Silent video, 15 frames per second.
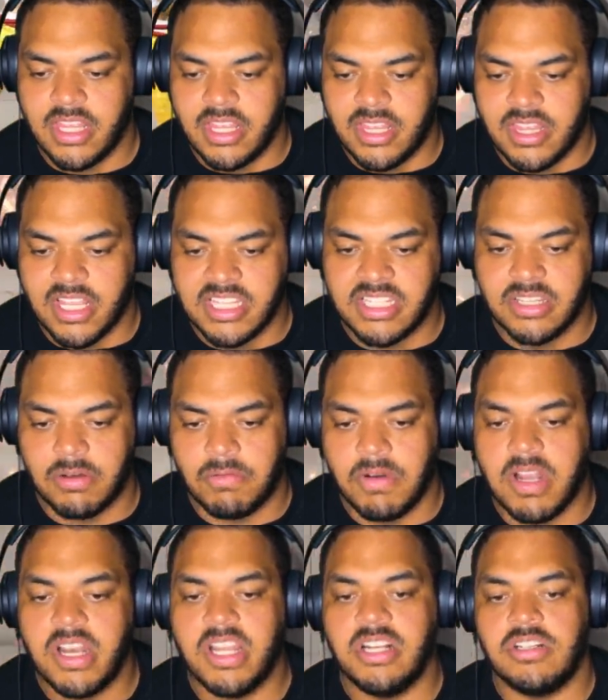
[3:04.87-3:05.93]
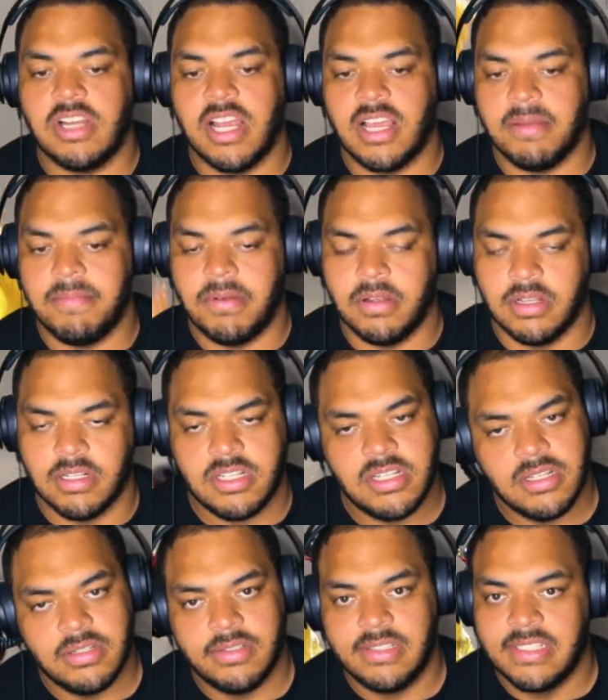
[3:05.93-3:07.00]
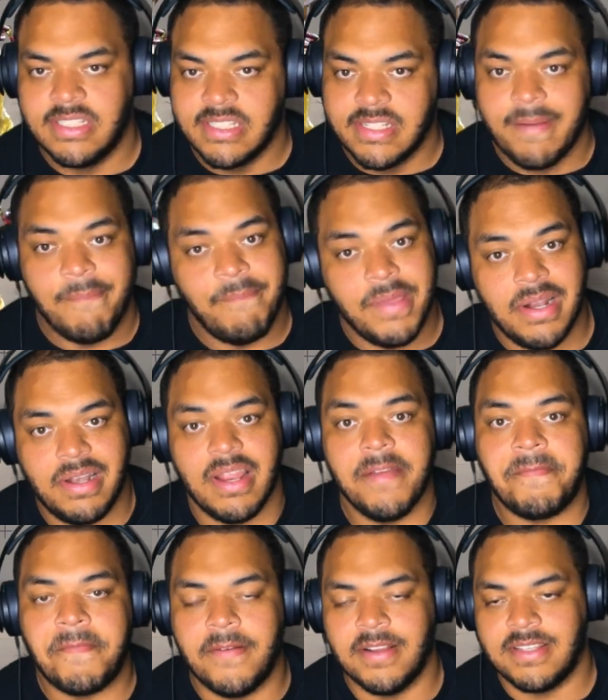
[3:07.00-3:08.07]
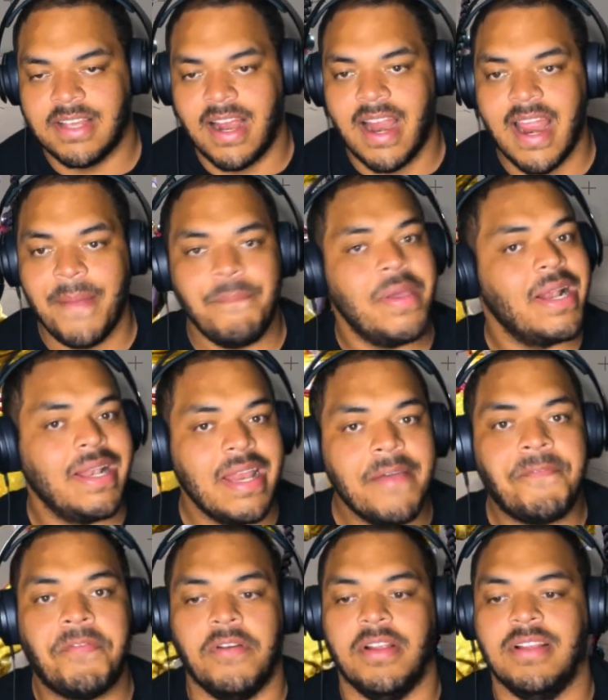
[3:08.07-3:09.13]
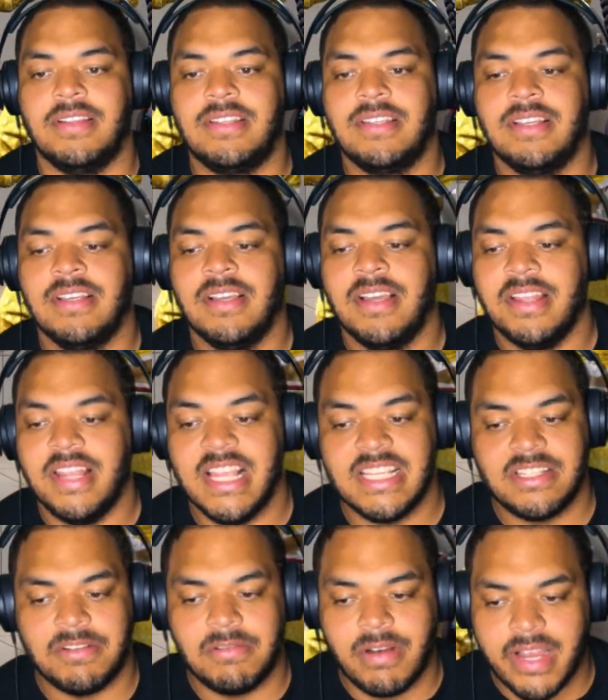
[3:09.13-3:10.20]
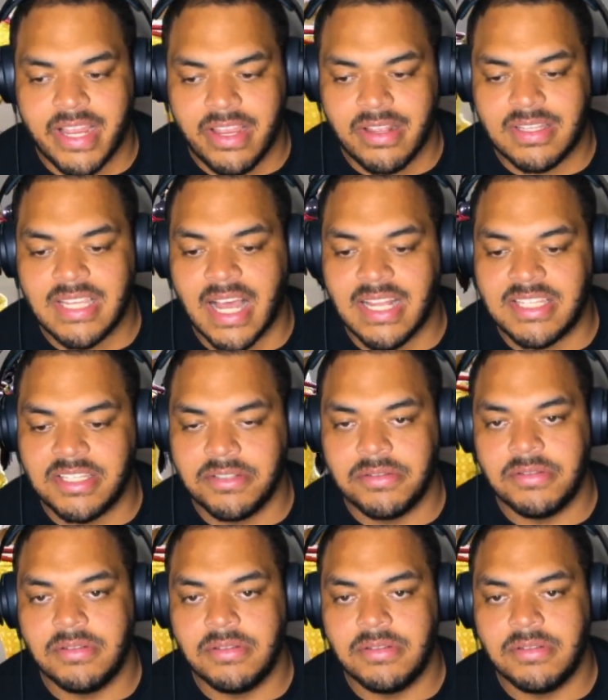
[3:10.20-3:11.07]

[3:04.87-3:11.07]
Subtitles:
This is a running dragon punch. Big difference, all right? Big difference. This is a regular Tatsu.